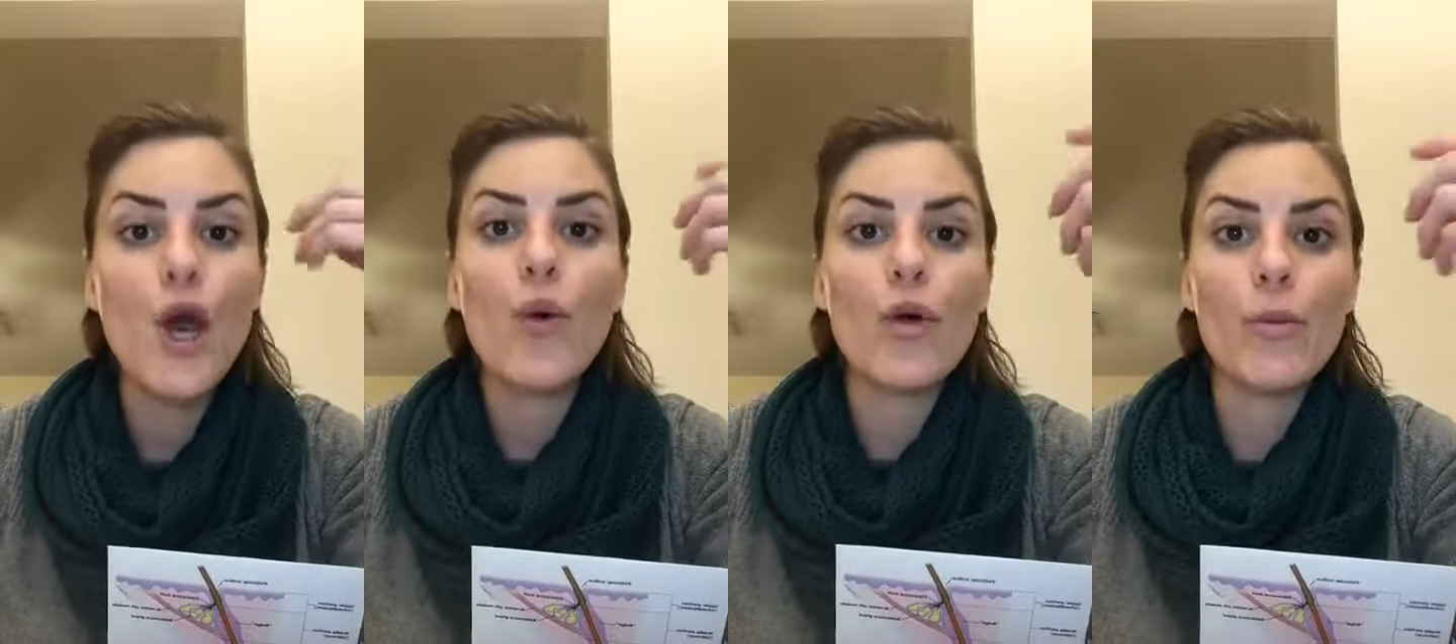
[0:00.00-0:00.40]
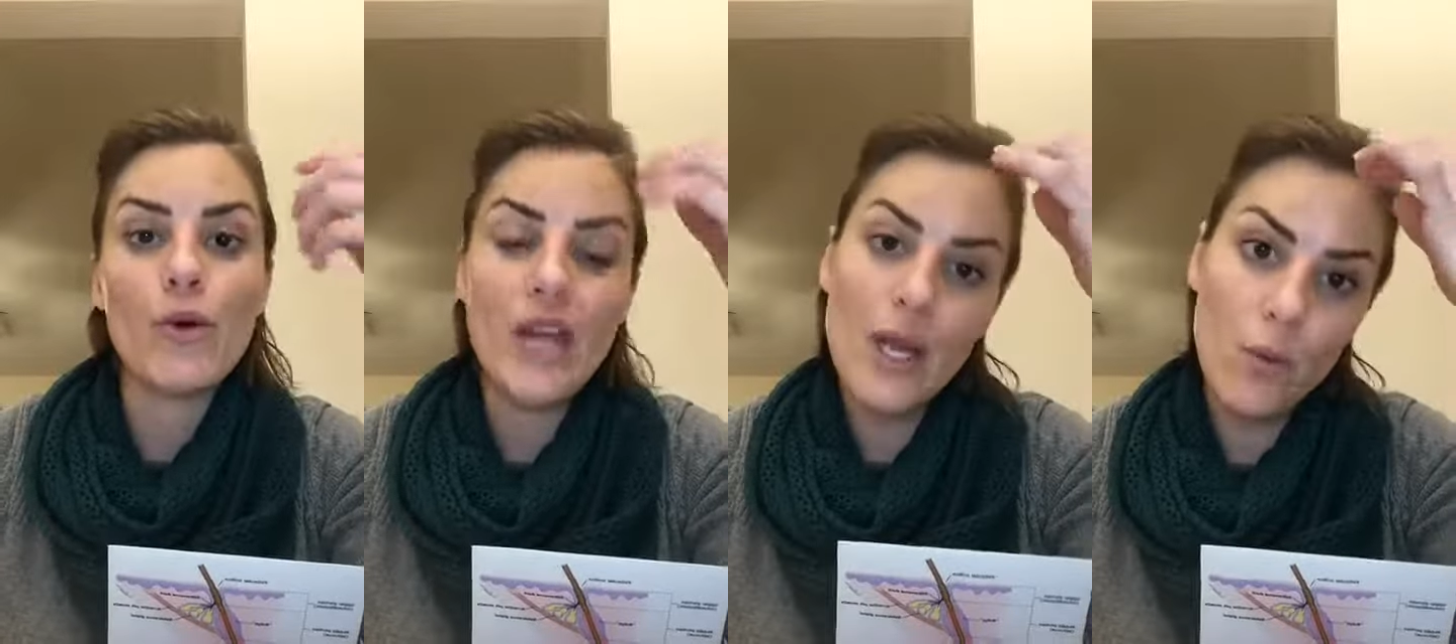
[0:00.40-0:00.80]
Where
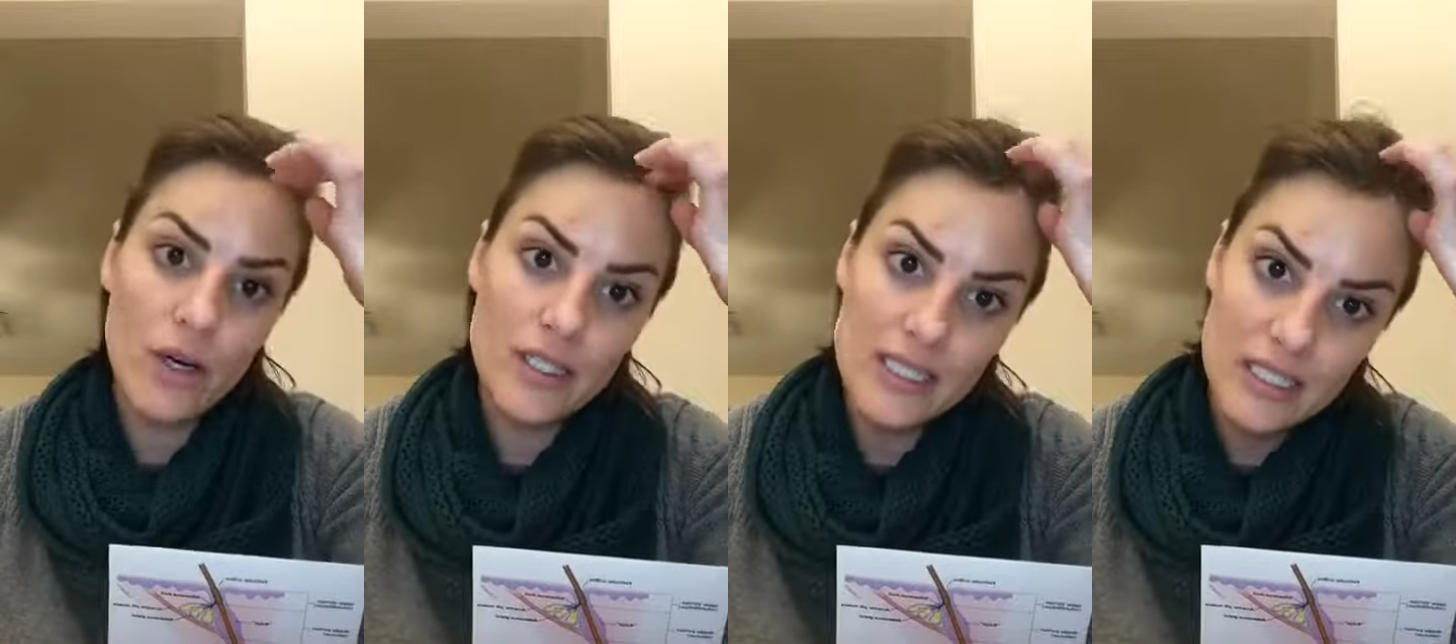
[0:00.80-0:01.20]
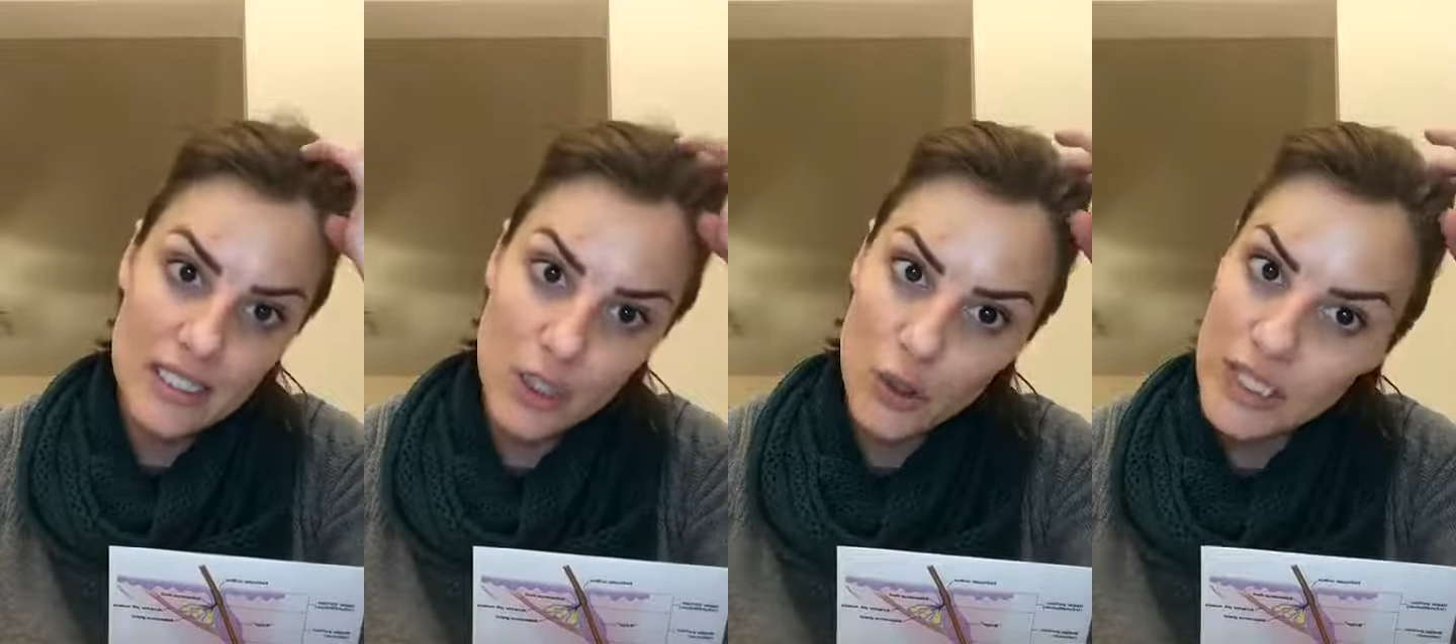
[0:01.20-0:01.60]
Monat works is it
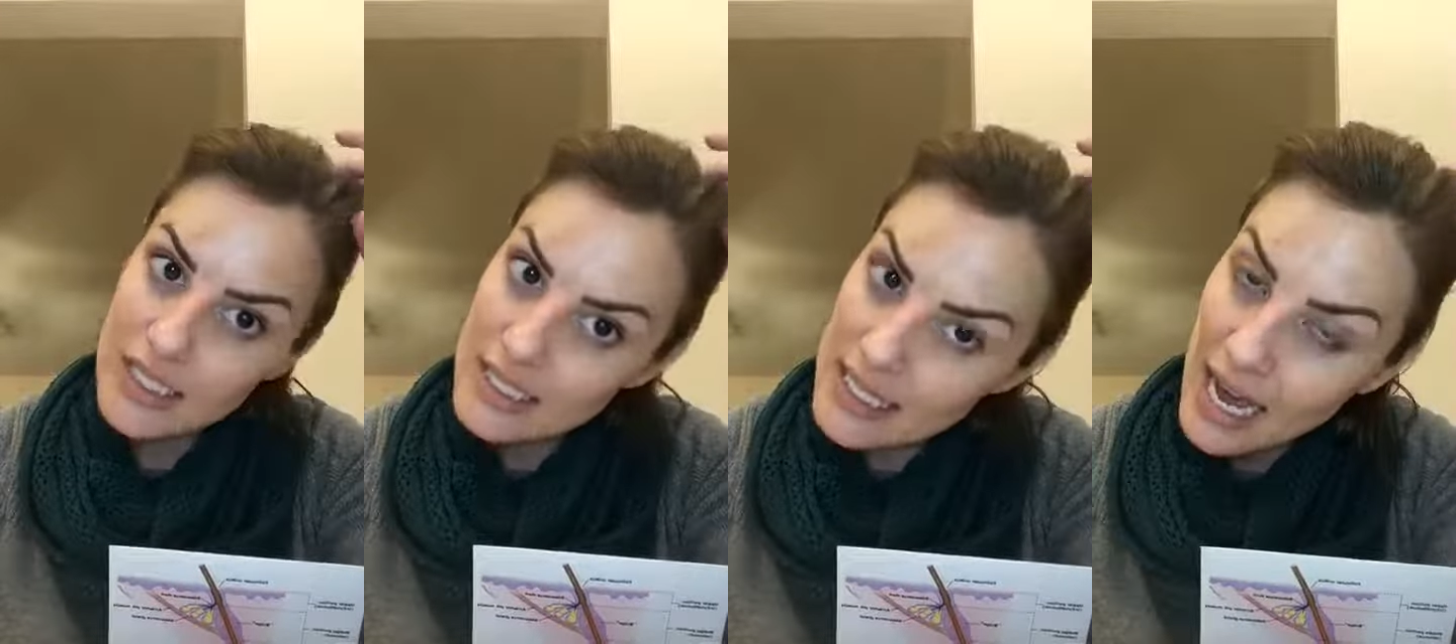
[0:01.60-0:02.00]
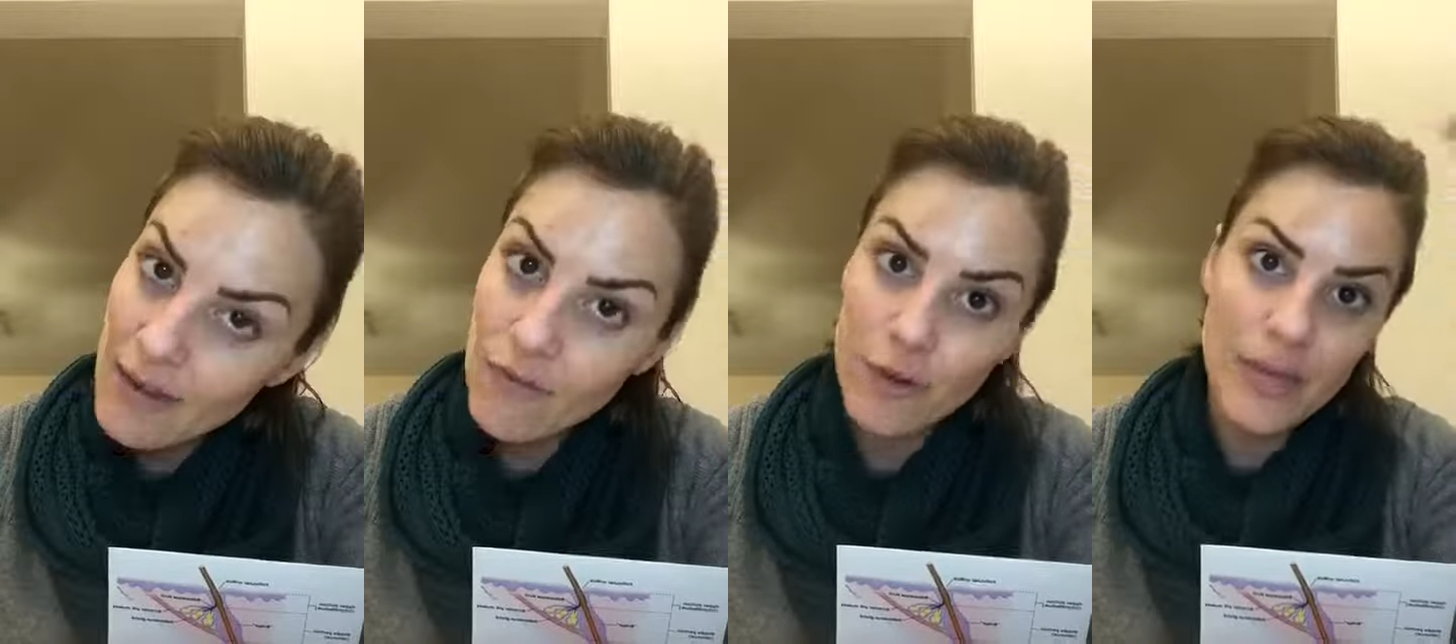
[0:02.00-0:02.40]
decreases that
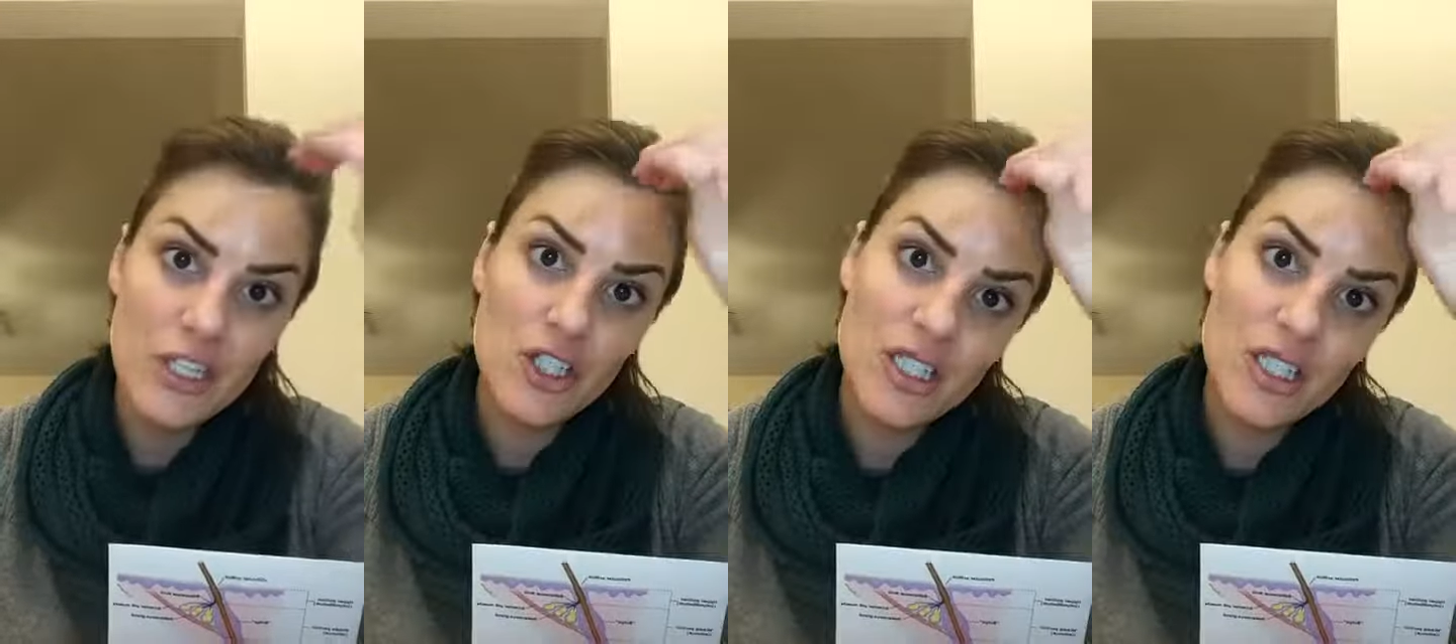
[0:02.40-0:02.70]
inflammation,